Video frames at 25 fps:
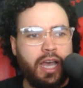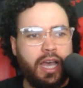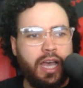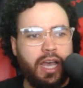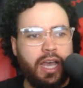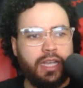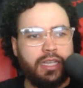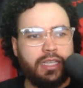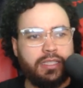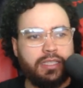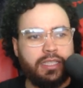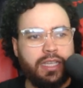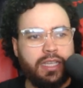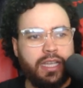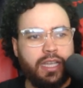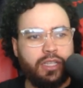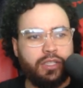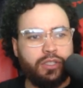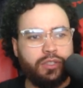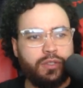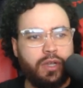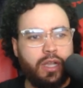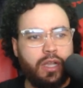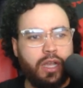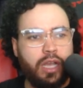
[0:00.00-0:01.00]

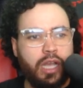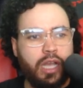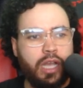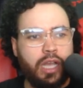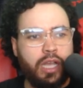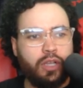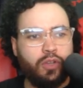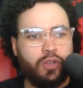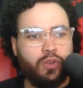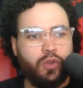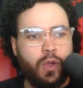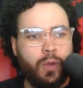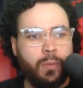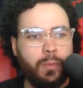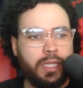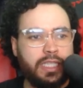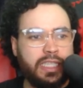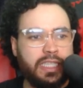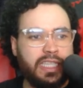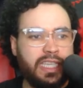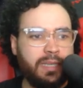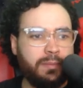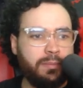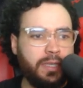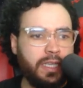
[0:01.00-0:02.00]
Cassandra,
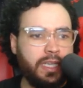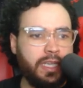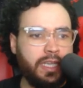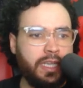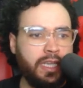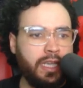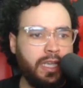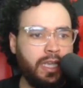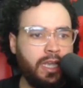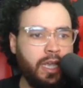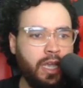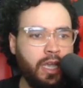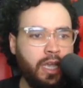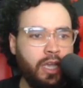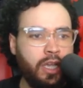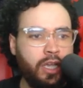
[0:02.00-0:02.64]
ChromaDB,